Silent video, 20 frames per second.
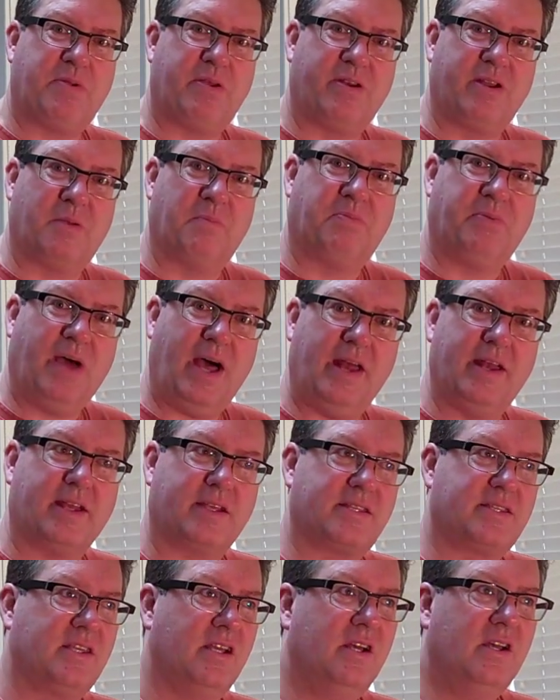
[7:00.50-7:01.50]
Purium
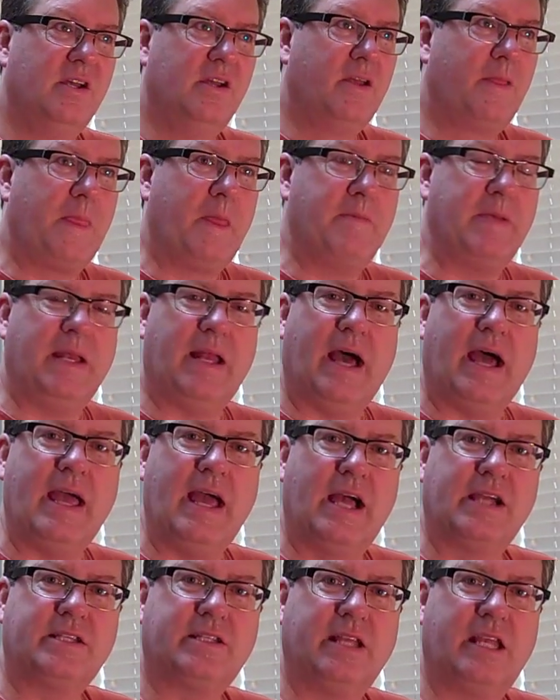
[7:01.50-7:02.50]
products. I mean,
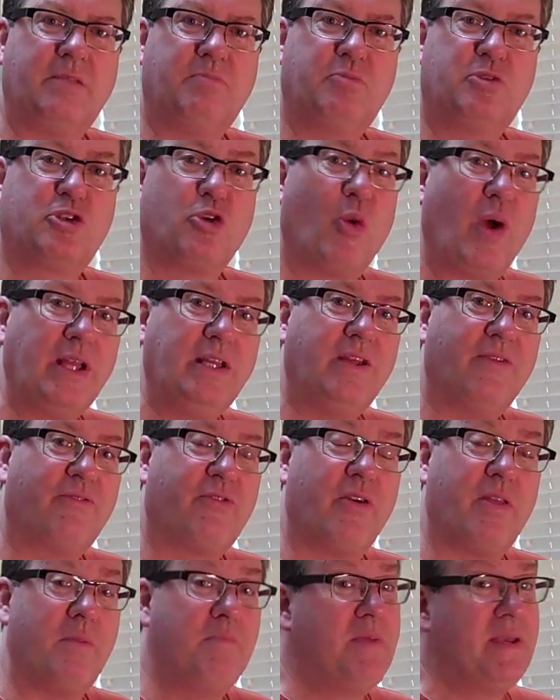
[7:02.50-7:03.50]
I actually joined it
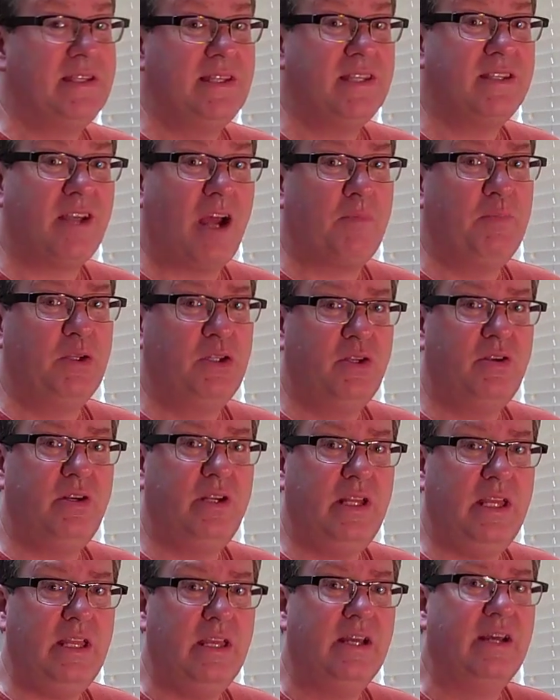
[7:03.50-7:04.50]
for the business
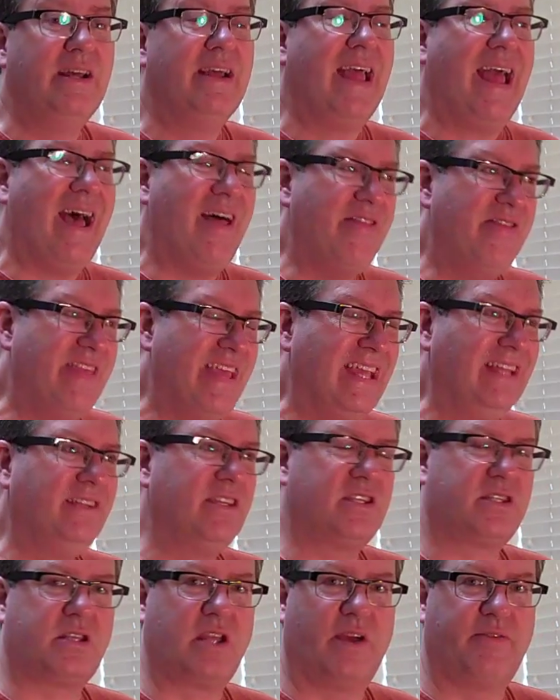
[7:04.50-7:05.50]
opportunity and then
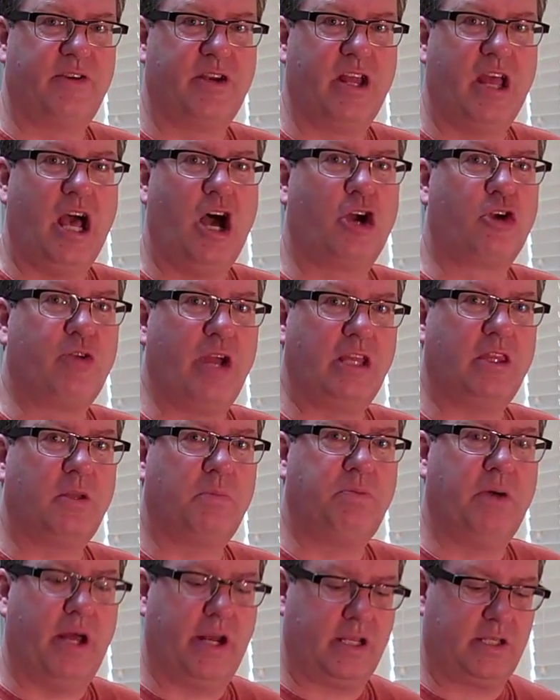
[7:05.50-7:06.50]
discovered how great
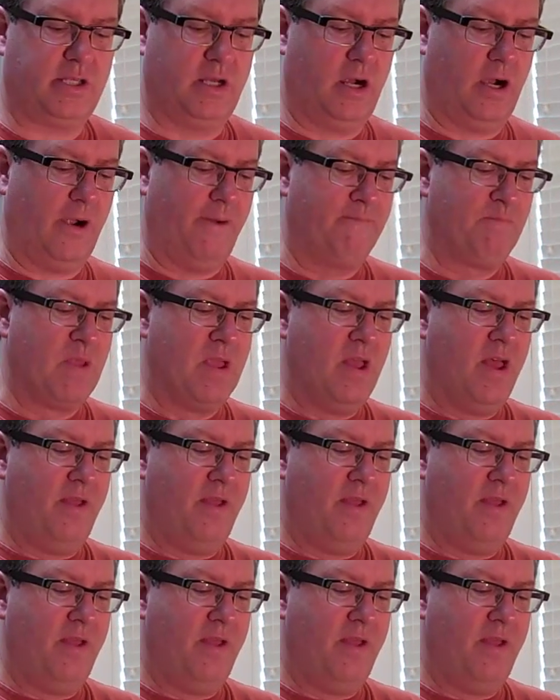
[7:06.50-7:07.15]
the products are.